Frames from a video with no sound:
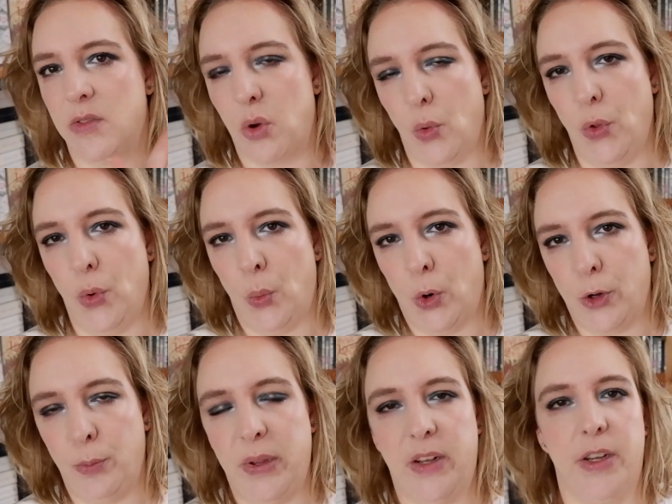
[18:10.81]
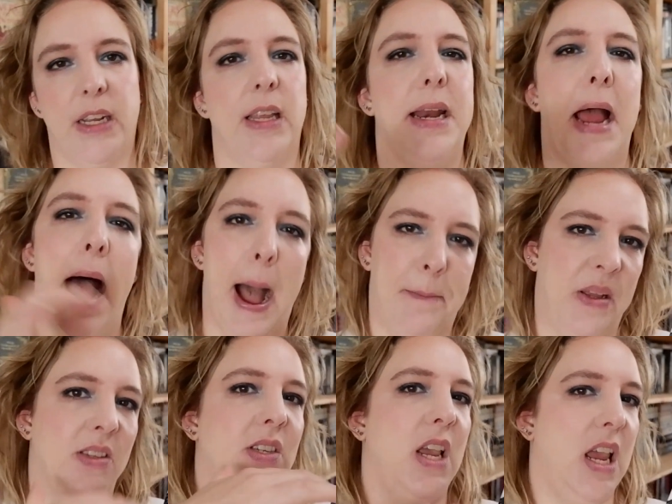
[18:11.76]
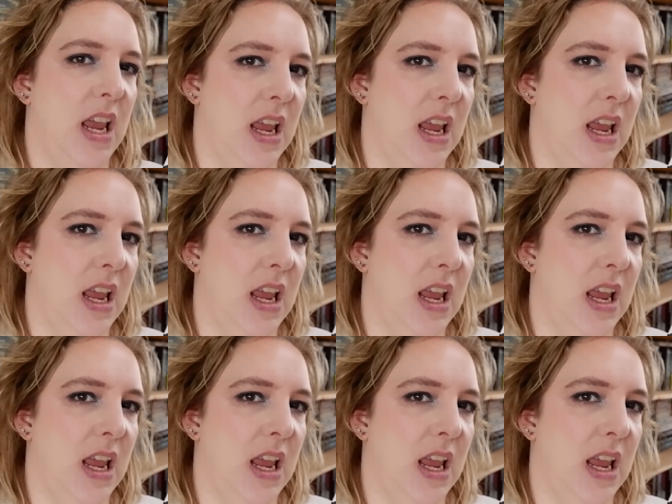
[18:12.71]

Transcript: of all the world building that happens